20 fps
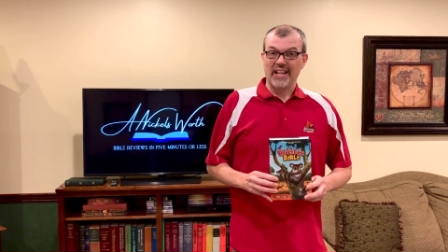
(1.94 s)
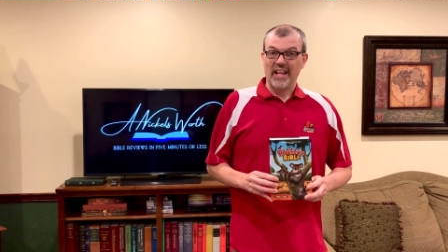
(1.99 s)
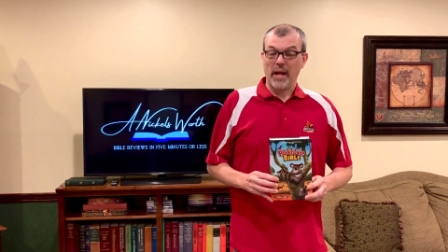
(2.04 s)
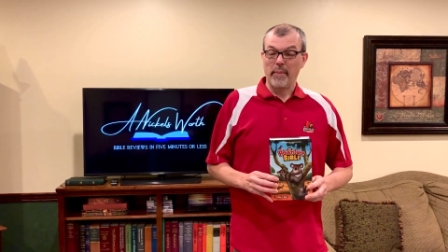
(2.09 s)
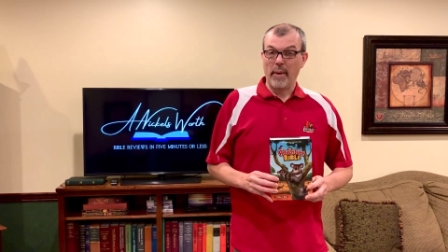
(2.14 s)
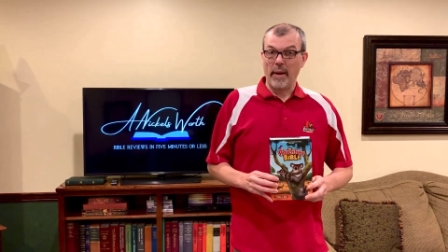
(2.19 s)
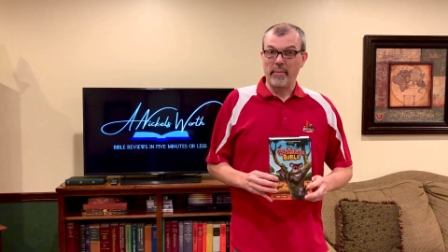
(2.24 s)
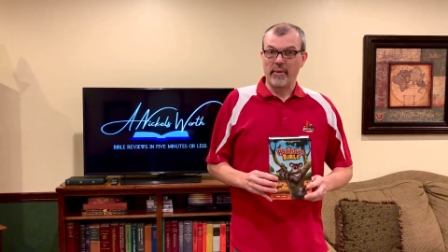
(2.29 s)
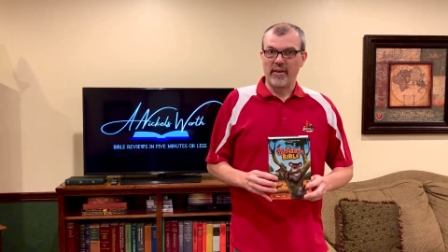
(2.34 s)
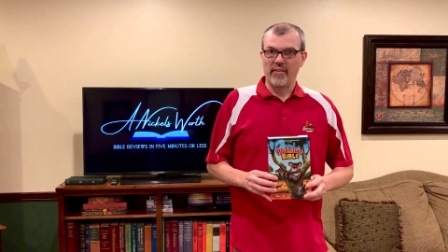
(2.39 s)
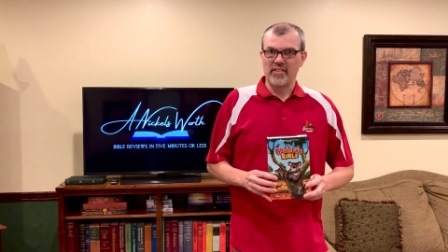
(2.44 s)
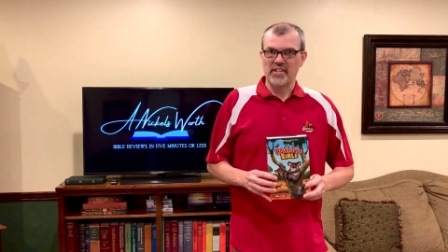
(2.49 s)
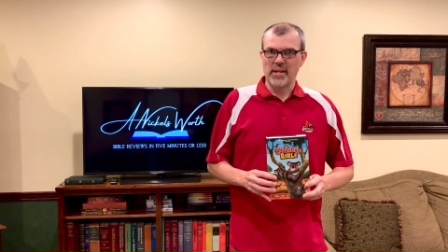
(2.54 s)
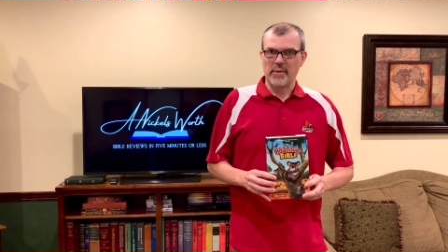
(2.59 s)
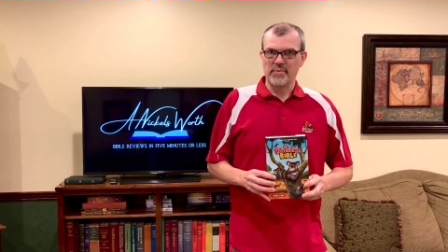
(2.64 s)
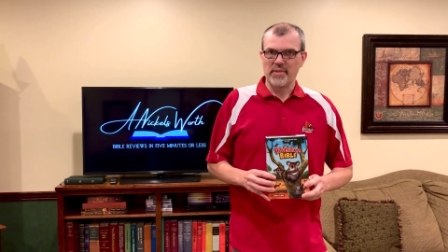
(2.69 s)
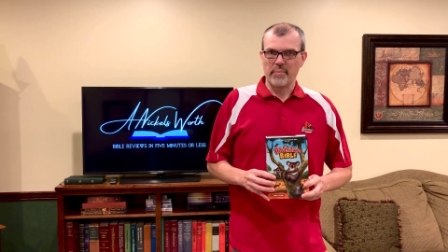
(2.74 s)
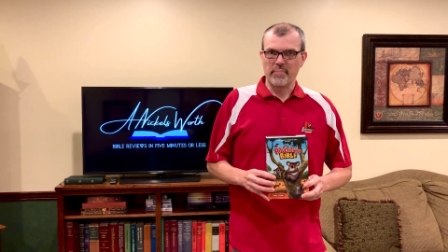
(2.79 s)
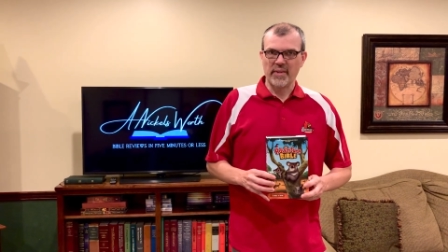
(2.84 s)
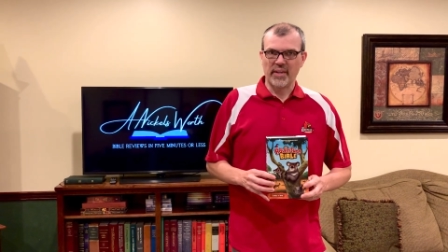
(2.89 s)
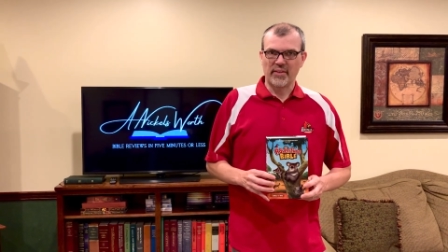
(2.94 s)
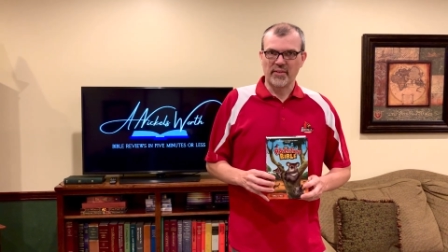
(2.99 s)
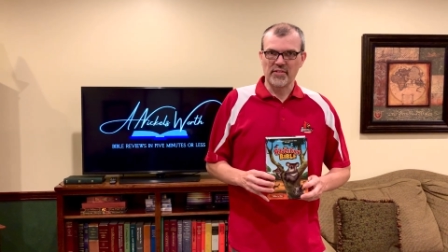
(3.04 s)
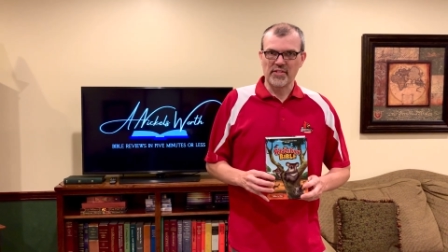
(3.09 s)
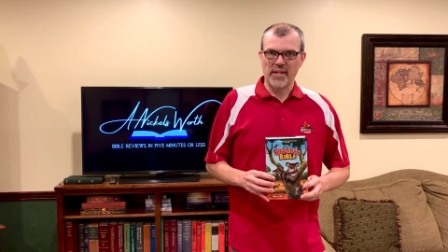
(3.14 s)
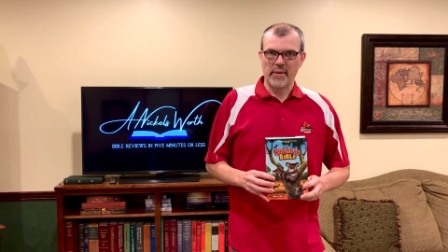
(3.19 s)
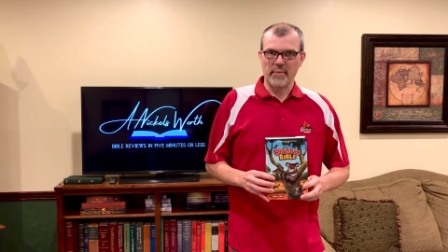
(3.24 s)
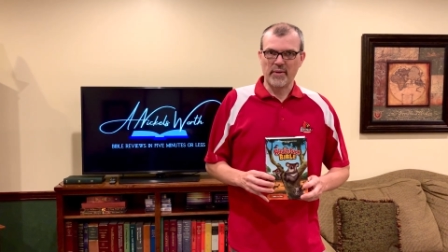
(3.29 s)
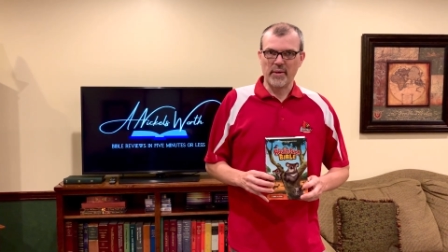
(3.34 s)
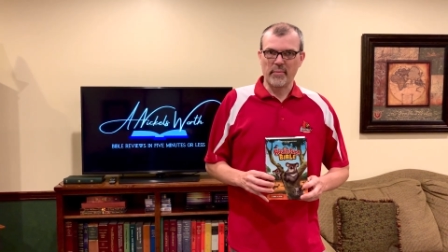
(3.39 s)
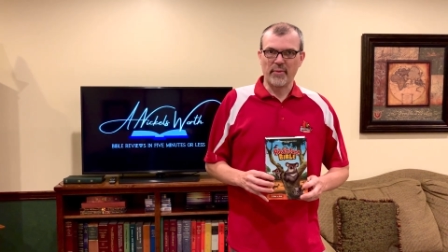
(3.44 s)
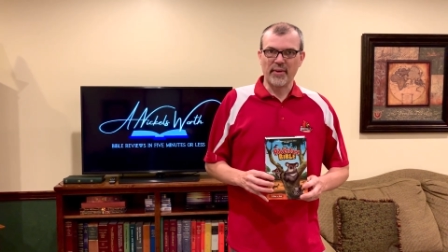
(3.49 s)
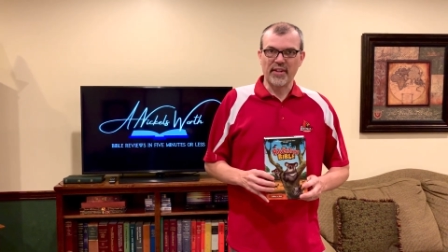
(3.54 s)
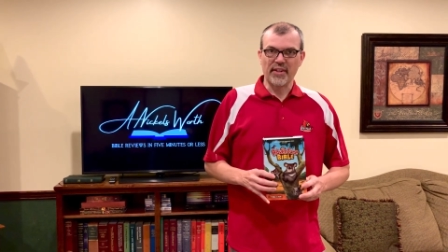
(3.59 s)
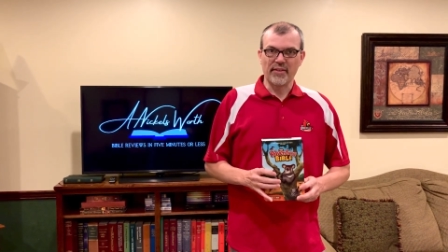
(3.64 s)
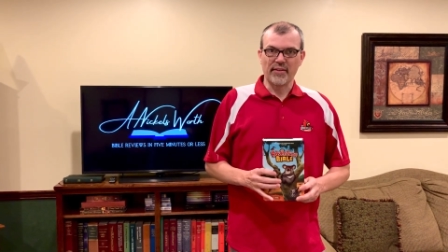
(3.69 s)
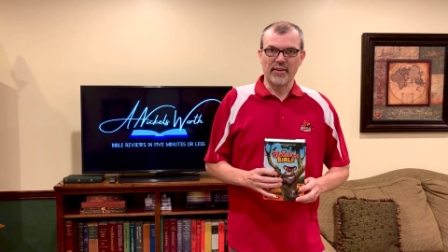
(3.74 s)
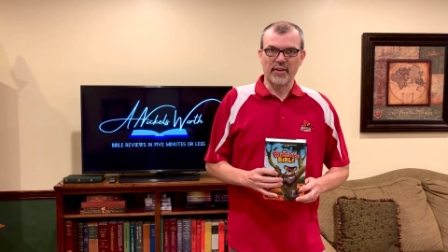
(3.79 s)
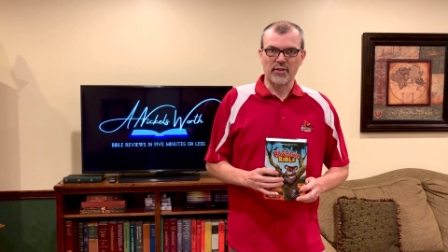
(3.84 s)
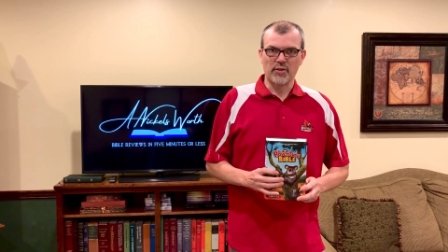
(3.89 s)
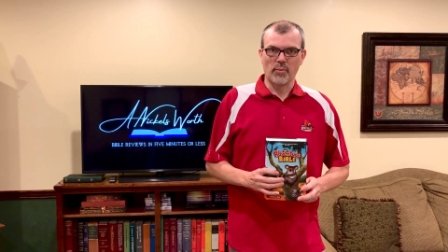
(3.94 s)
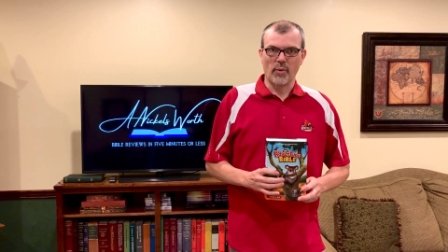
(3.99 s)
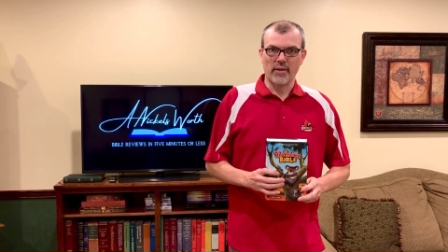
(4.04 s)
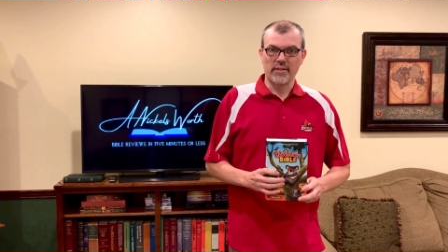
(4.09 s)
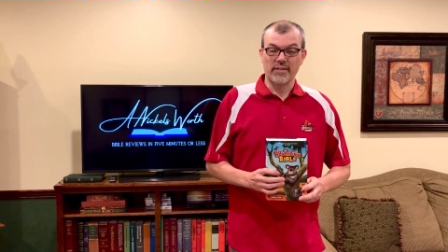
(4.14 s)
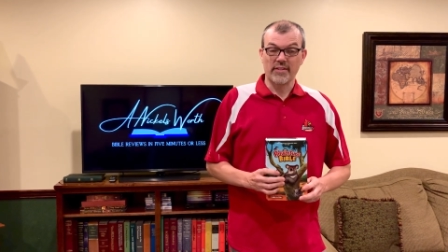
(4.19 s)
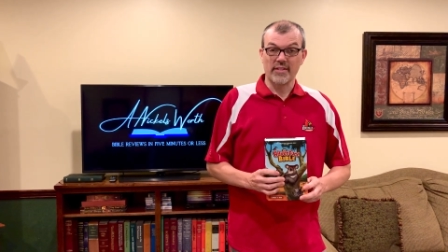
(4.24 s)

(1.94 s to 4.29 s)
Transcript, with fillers: Hey Bible lovers, I'm Tim Nichols and I'm here to bring you Nicholsworth,